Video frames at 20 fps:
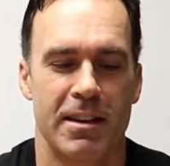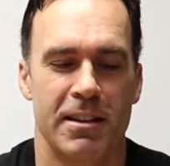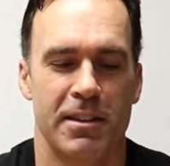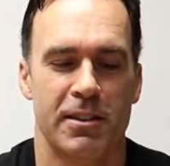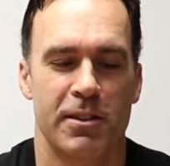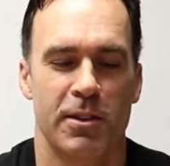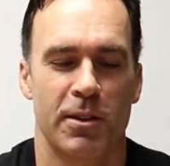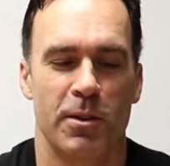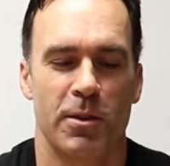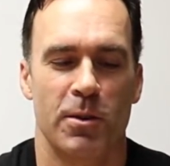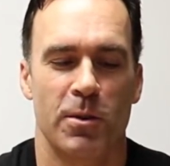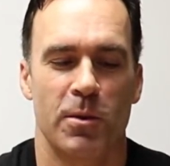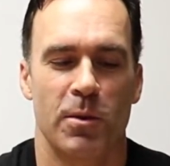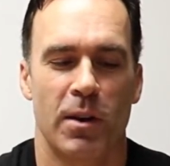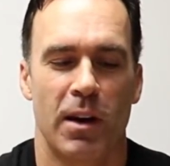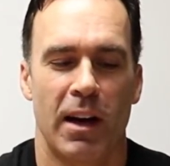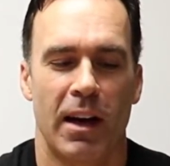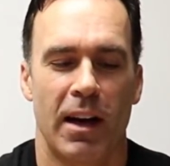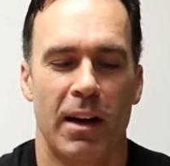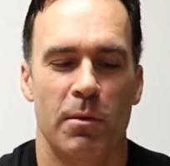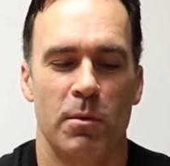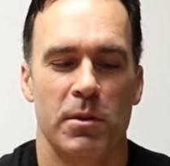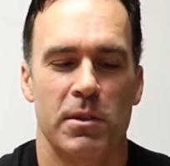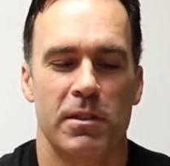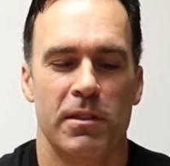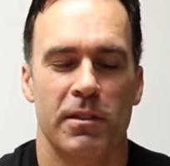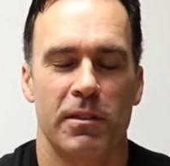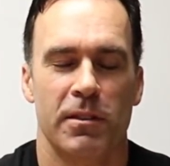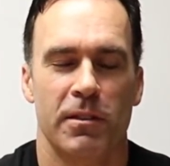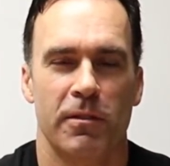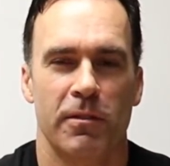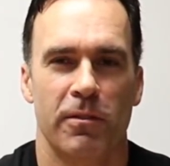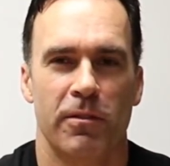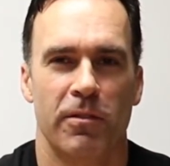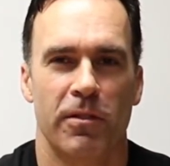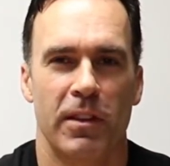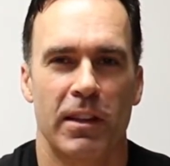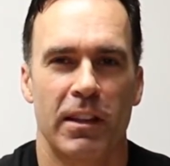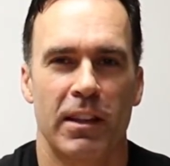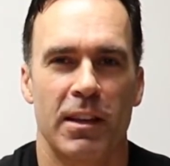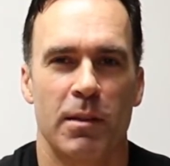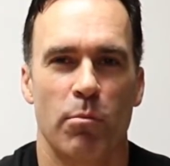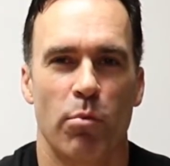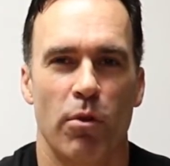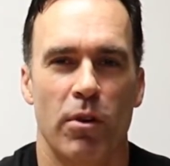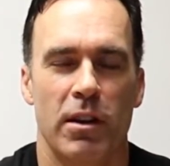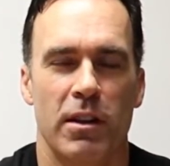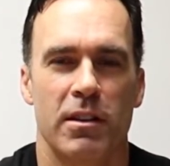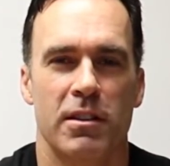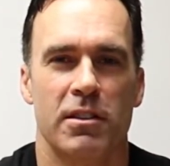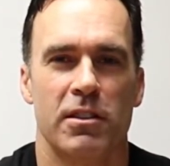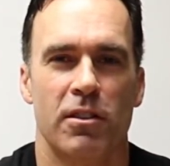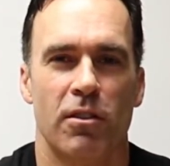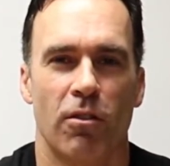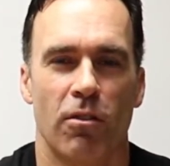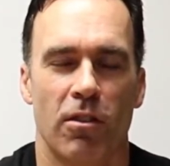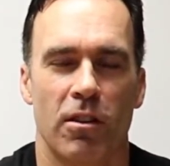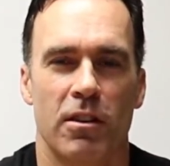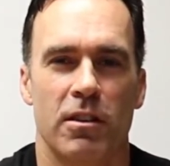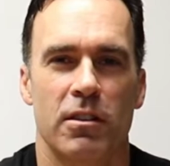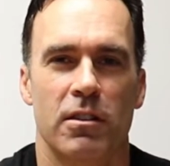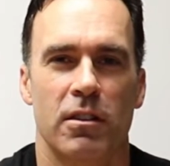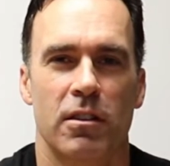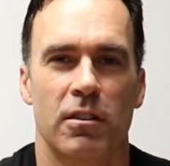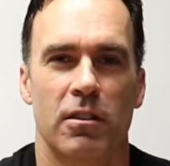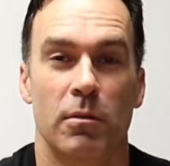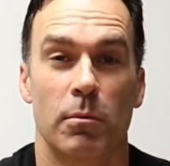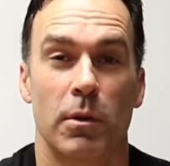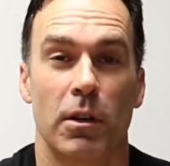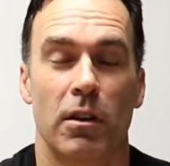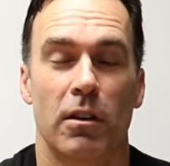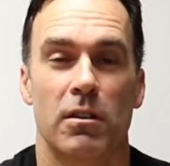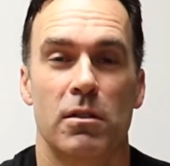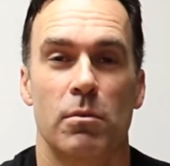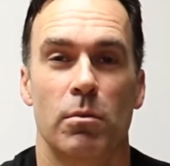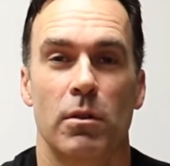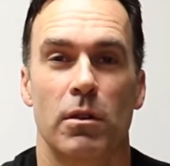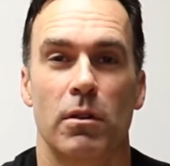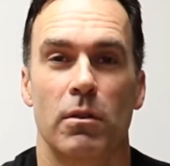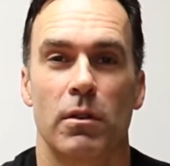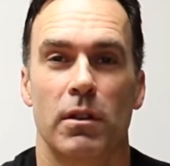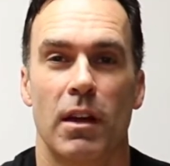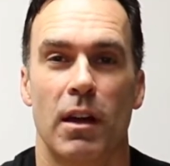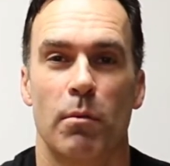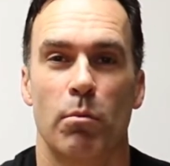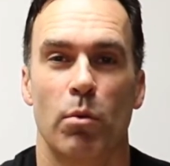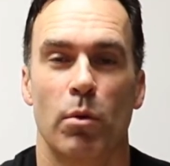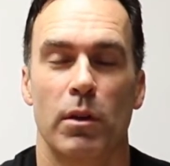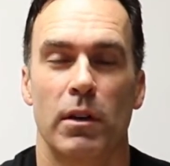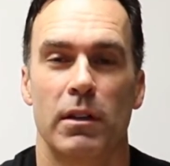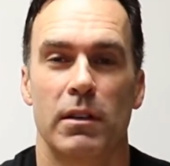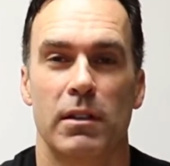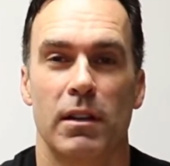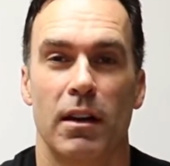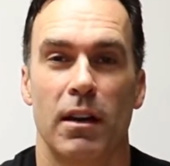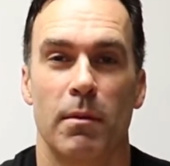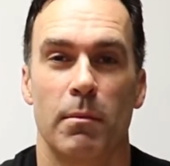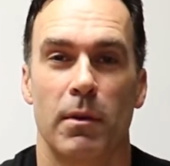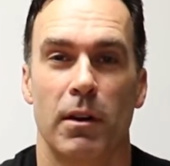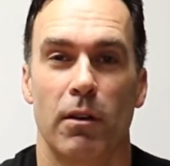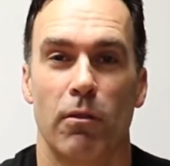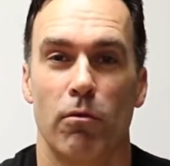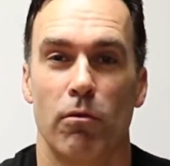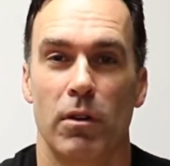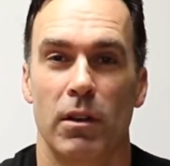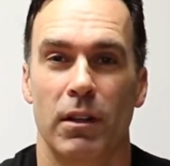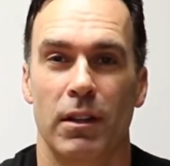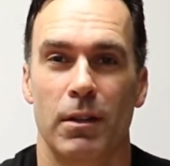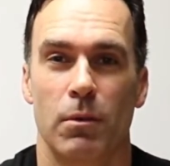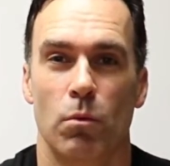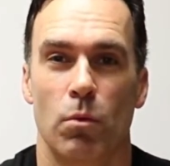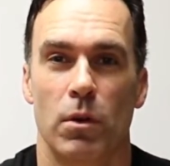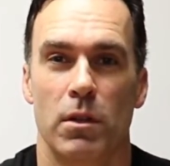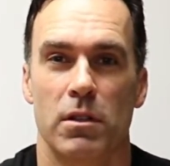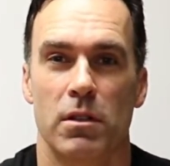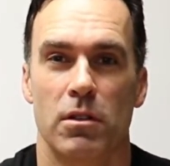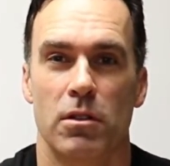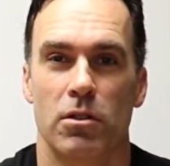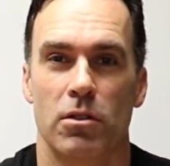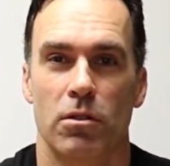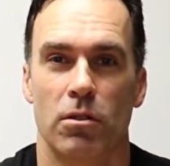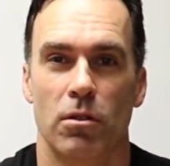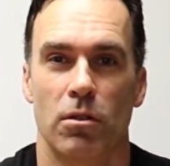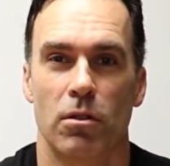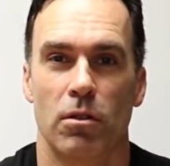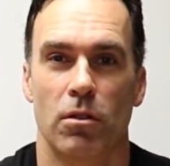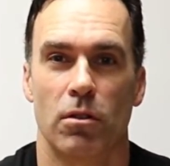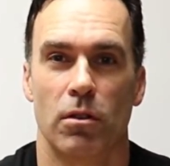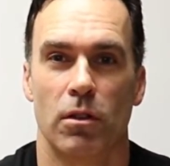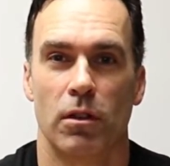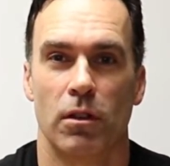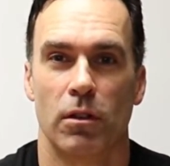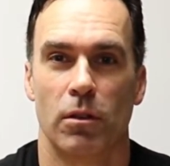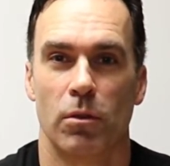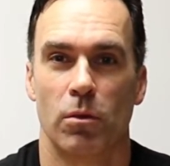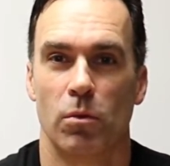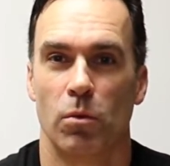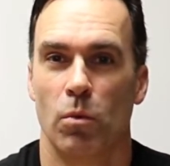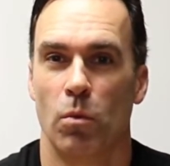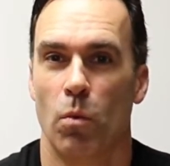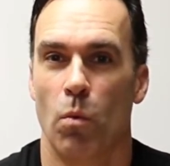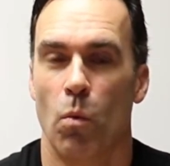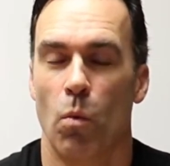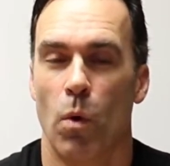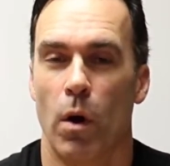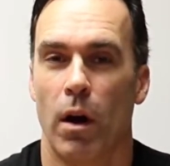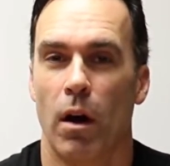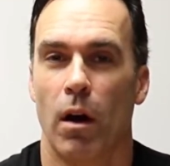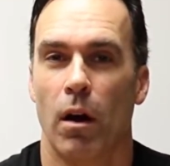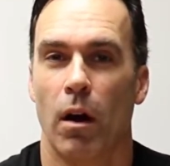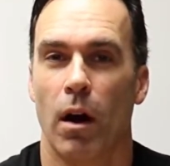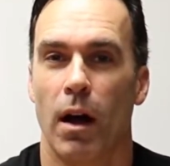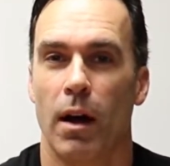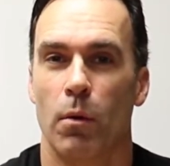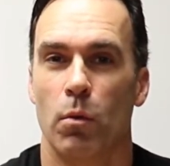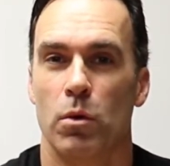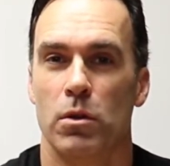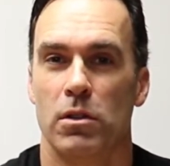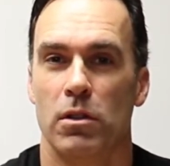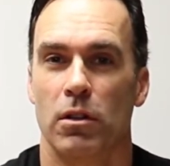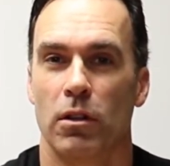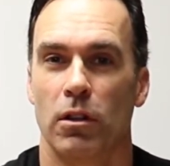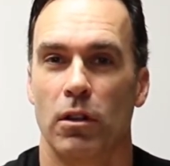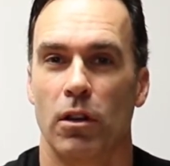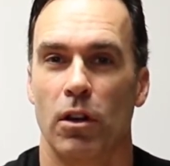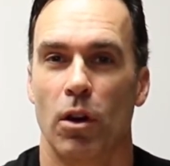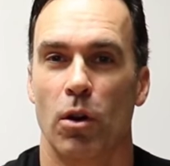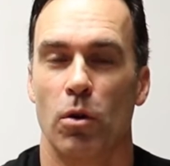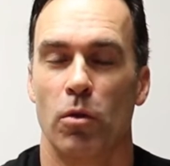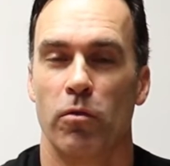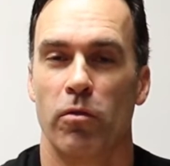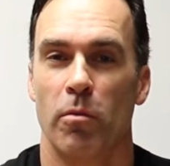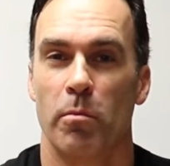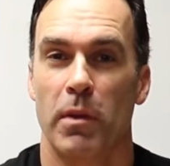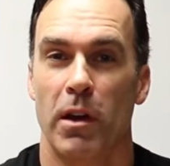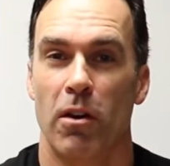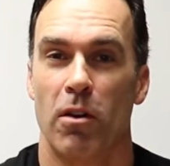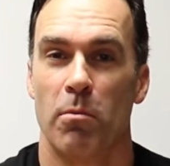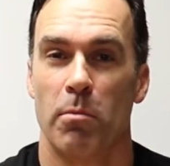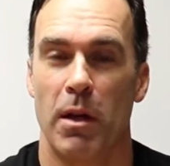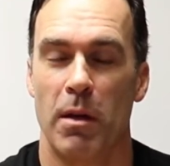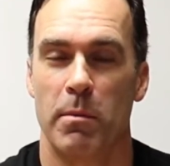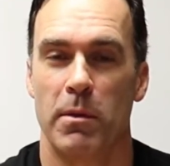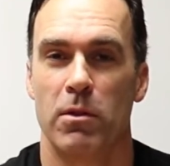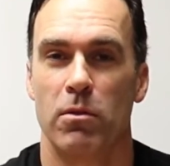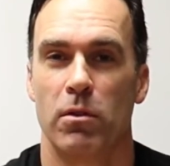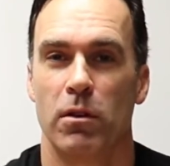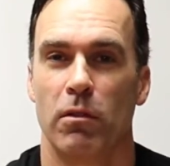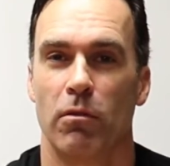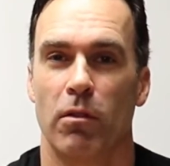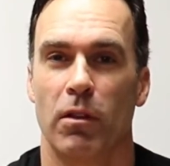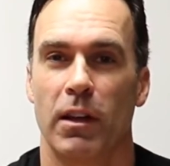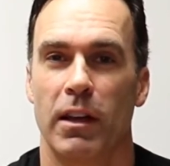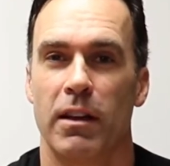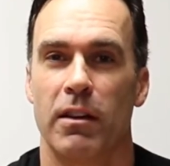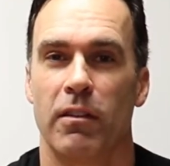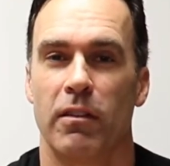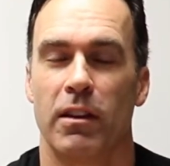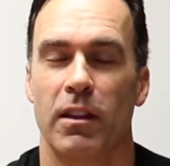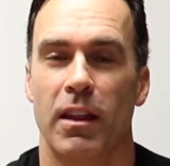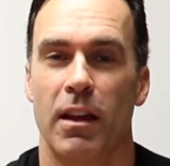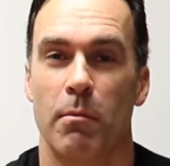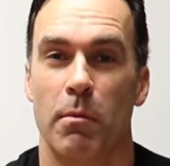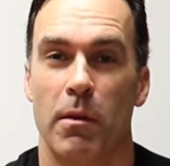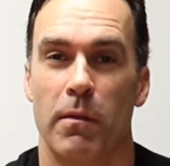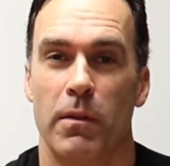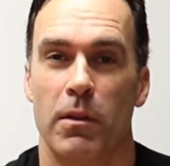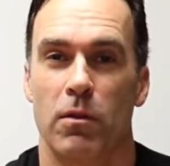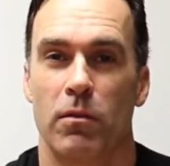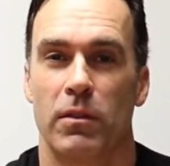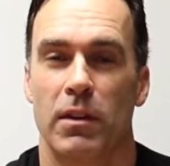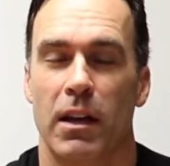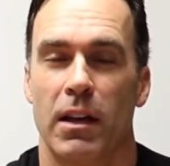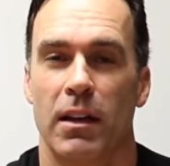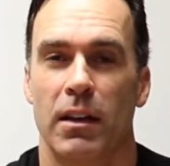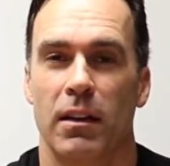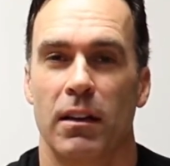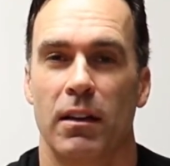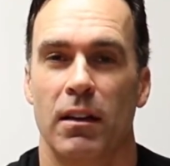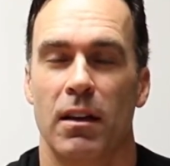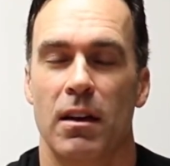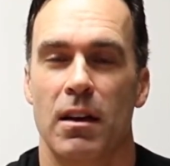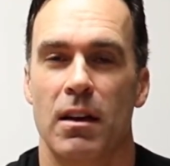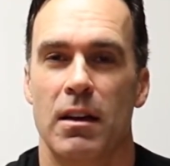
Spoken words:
So I was feeling pretty discouraged, to be honest with you, at that point in time, and I really wasn't sure, where I was going to go from there. And maybe you can relate to that. Maybe you've taken